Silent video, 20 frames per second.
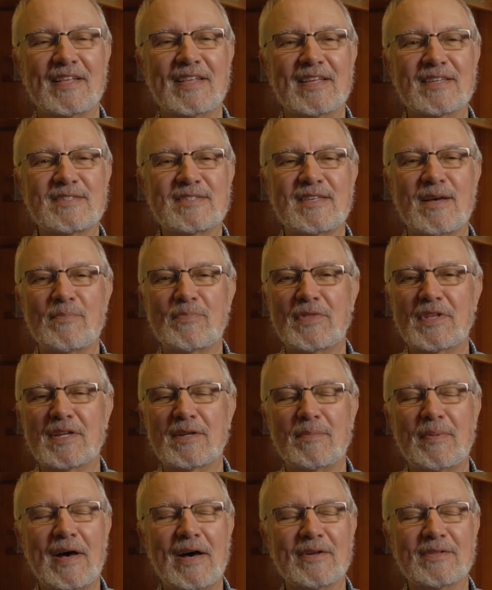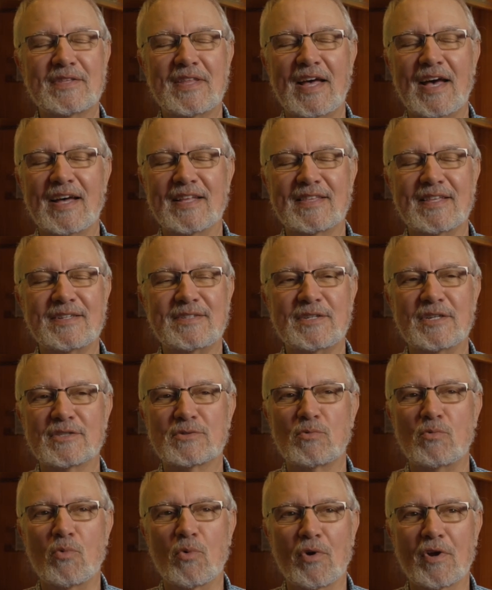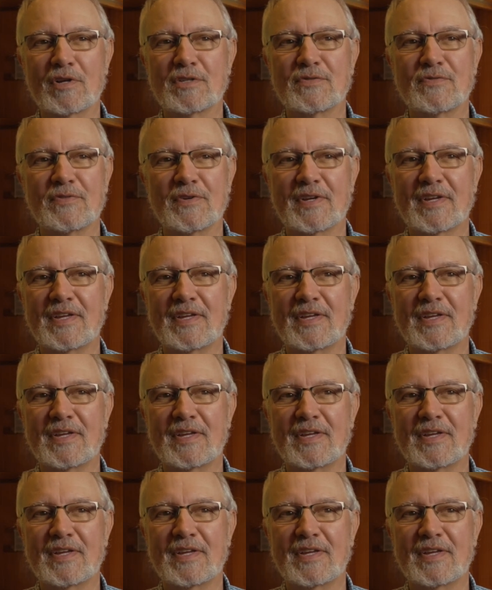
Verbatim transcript: There's something about that that just works for